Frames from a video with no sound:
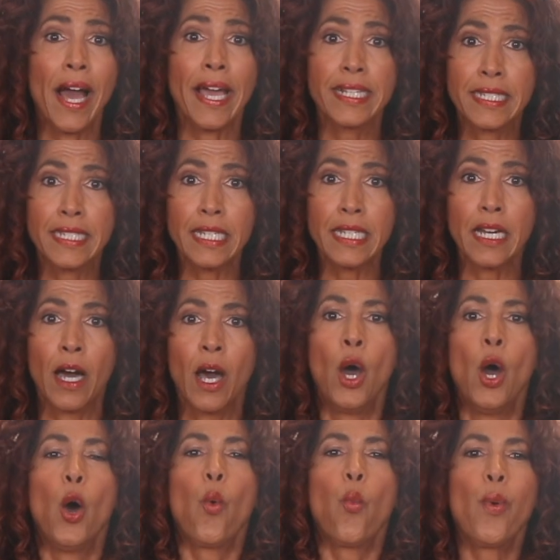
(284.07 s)
idea
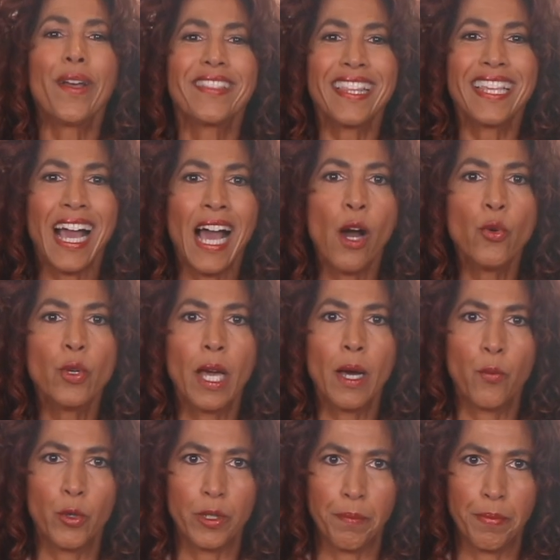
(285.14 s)
what the
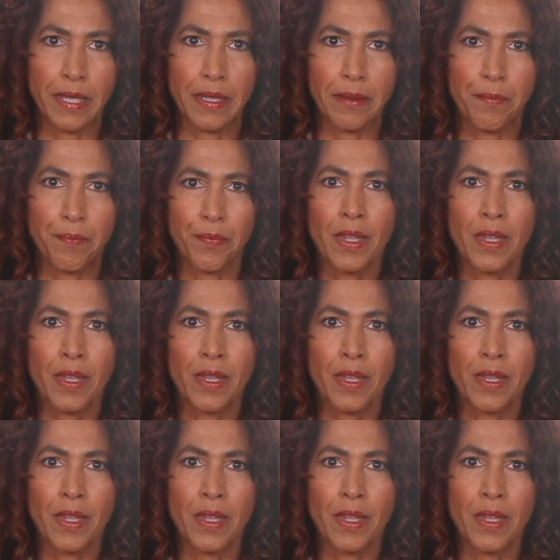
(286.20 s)
outcome would be.